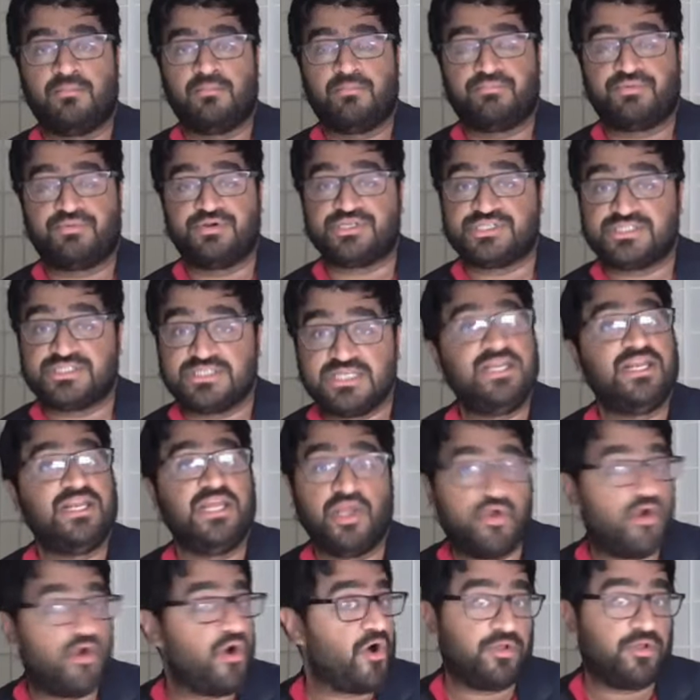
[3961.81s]

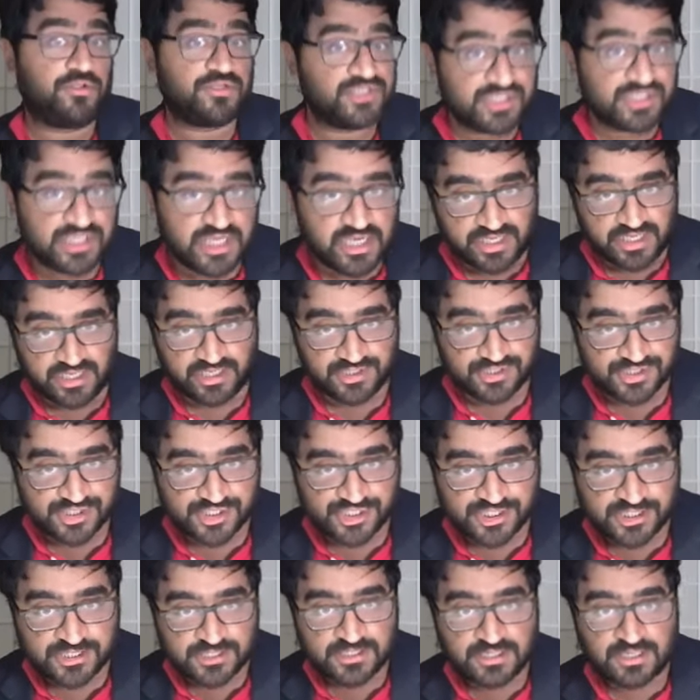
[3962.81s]
preceding all
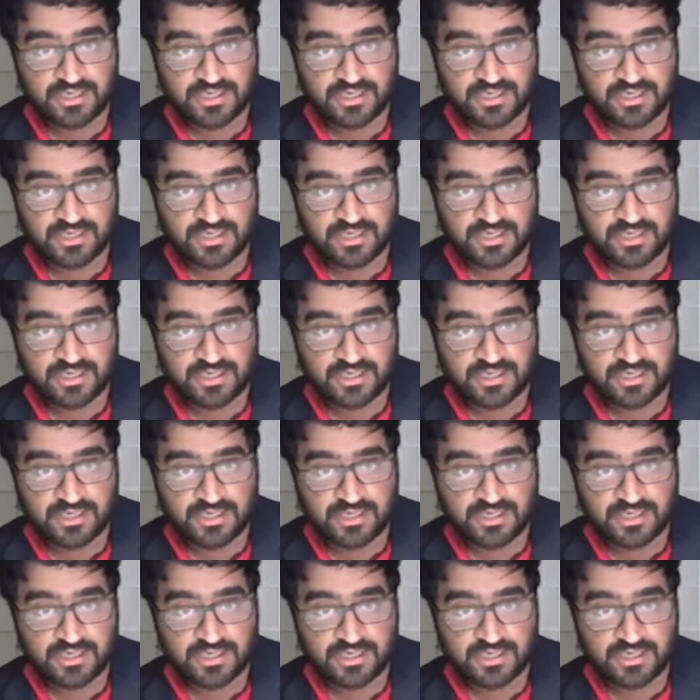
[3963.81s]
change,